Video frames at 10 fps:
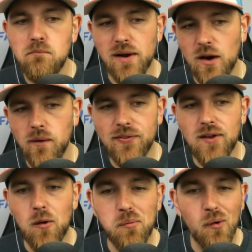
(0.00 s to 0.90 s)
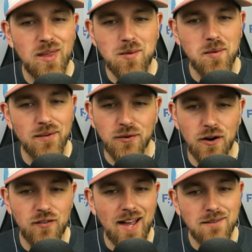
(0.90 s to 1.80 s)
But I would say both him and
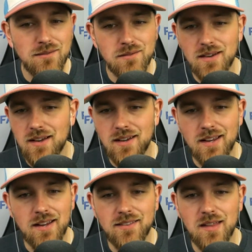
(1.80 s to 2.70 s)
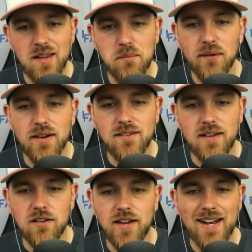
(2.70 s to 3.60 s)
Musgrove, you got the ability to
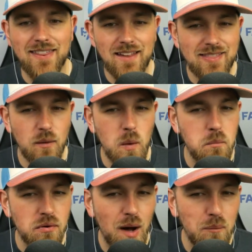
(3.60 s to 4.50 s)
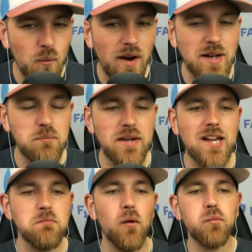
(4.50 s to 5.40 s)
deviate. And I think they will probably wind up
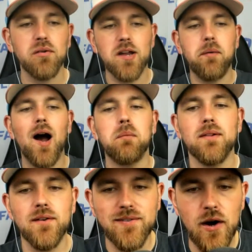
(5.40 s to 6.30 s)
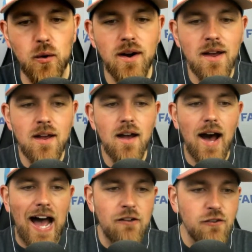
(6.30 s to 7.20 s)
being both pretty popular. So
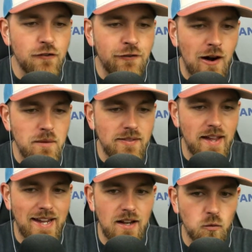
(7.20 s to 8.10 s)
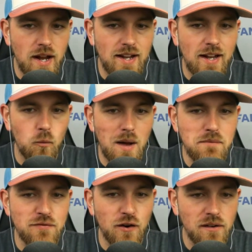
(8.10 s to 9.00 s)
I feel firm in lanky, ranking Webb
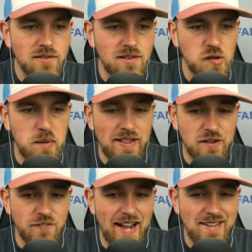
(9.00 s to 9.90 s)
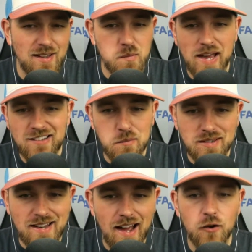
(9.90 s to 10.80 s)
first, despite the fact his matchup
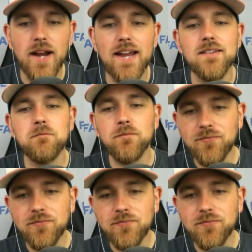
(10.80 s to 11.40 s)
is not great.